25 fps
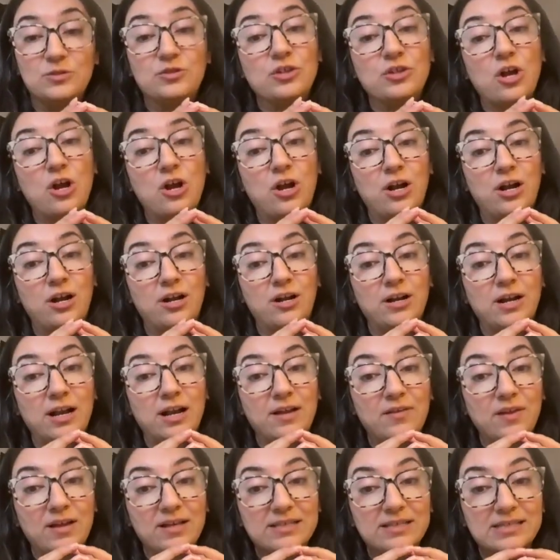which are
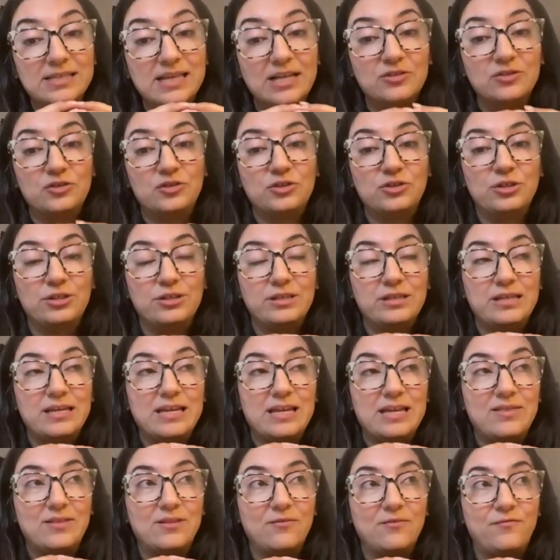
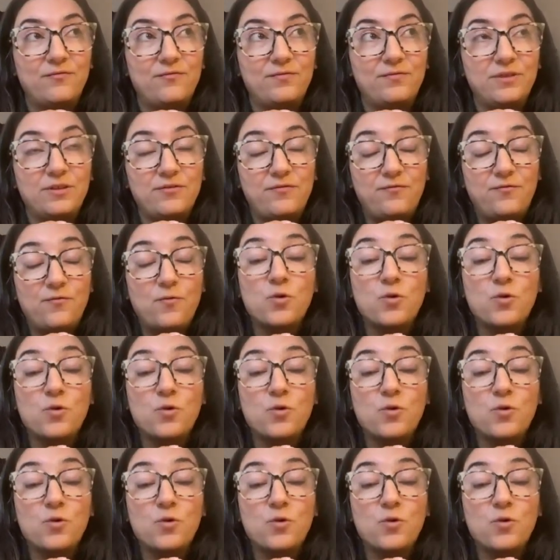essentially the